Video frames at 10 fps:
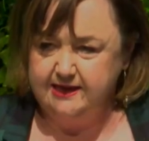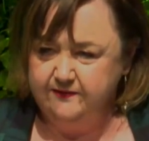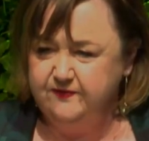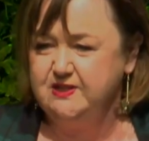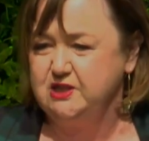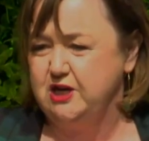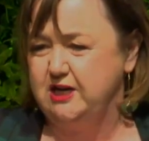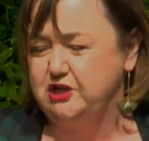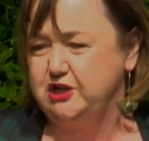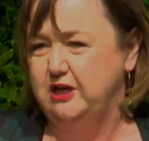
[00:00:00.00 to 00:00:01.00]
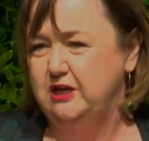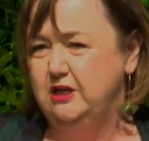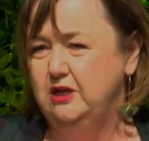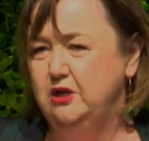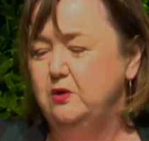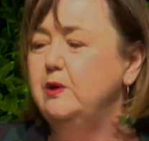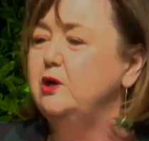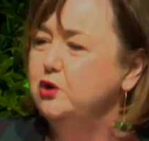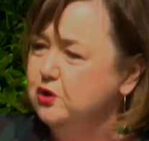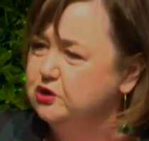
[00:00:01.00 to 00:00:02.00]
infrastructure. We
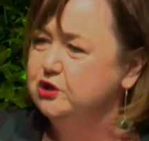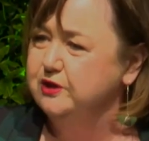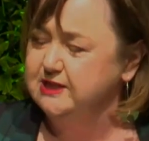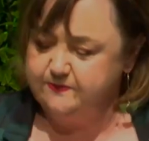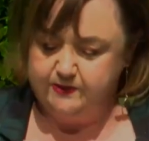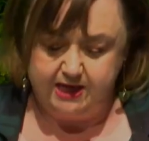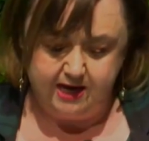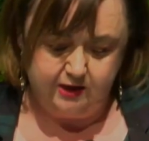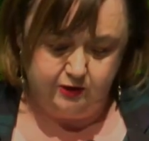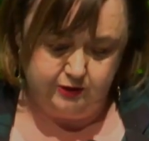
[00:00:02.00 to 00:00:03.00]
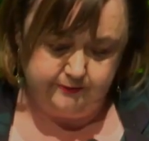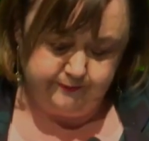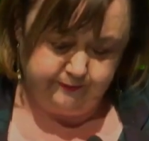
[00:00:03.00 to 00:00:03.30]
could not do this without you.